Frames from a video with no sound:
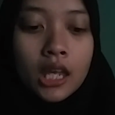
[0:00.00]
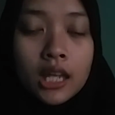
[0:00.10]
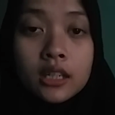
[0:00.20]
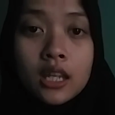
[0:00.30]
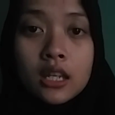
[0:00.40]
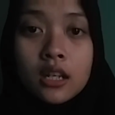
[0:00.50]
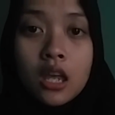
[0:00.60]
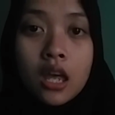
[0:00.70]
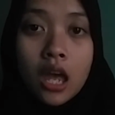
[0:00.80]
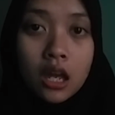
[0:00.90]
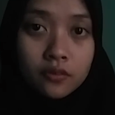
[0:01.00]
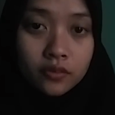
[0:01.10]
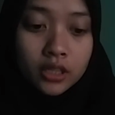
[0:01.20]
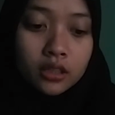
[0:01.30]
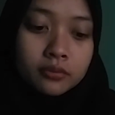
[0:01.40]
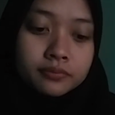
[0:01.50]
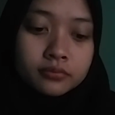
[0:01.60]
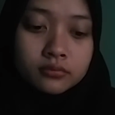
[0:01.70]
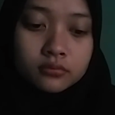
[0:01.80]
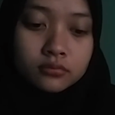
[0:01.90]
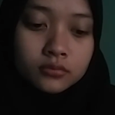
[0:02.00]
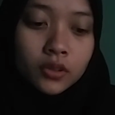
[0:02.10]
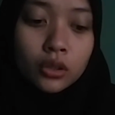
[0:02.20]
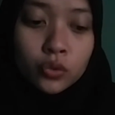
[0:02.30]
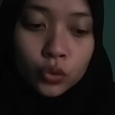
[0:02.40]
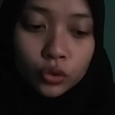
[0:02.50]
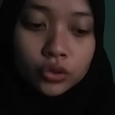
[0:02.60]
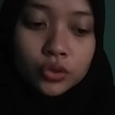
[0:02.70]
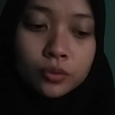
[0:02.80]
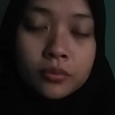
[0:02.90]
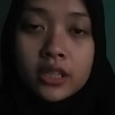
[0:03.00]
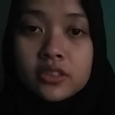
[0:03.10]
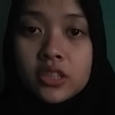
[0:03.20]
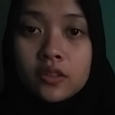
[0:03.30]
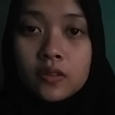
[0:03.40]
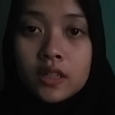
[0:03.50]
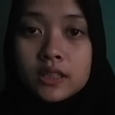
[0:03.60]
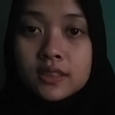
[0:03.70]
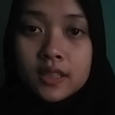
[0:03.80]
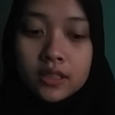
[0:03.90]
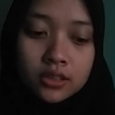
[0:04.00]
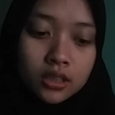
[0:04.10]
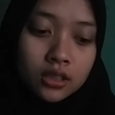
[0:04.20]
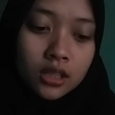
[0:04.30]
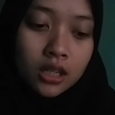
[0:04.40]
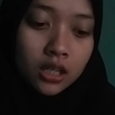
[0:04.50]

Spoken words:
and then every used to make generalization,